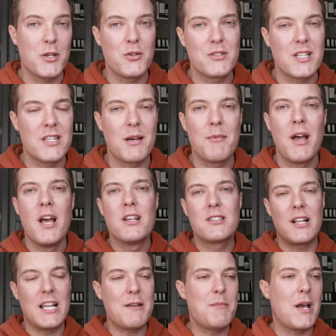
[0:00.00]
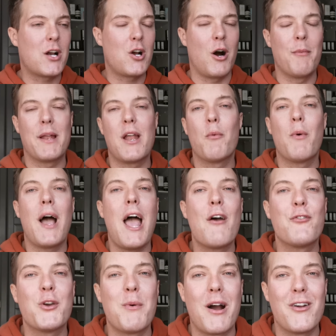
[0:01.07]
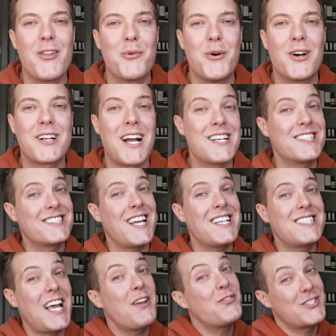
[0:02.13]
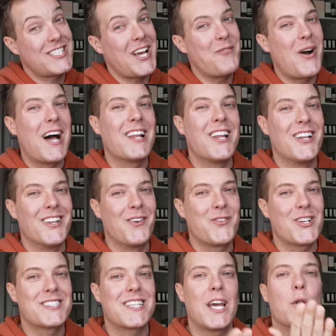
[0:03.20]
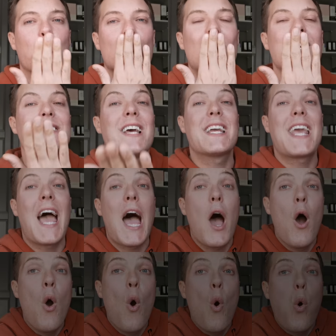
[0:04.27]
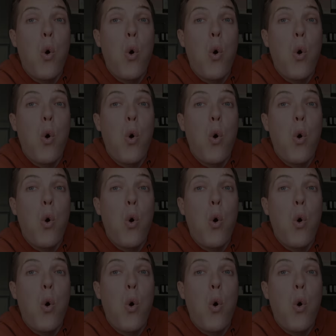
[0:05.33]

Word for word: from using them. So leave me a comment and wherever you are in the world, guys, stay safe, stay well, and love your skin. Take care.